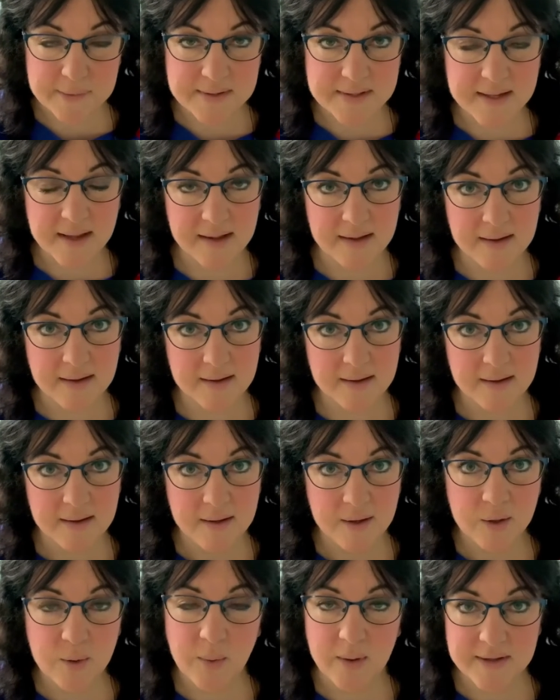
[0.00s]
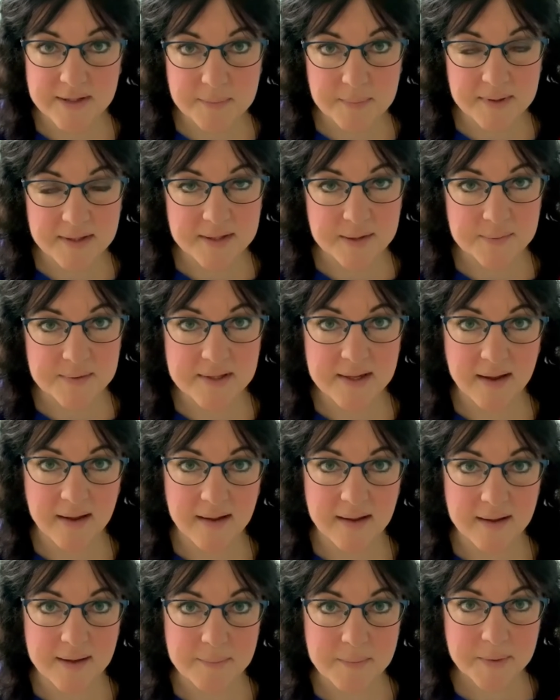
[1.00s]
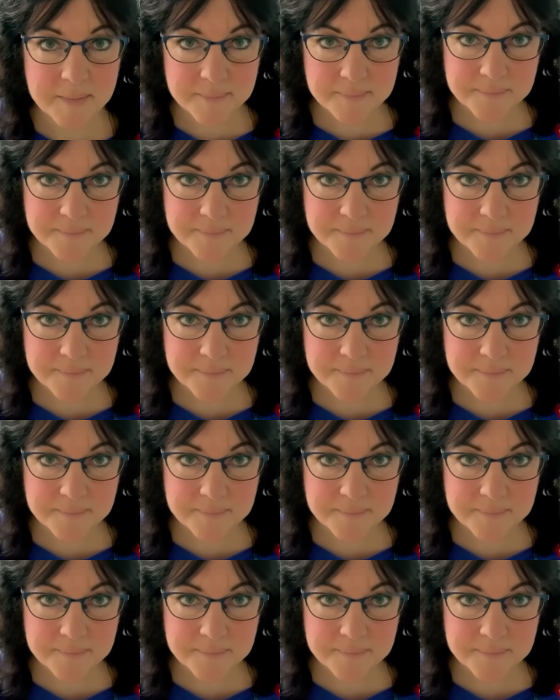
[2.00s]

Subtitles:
take quite a bit of time.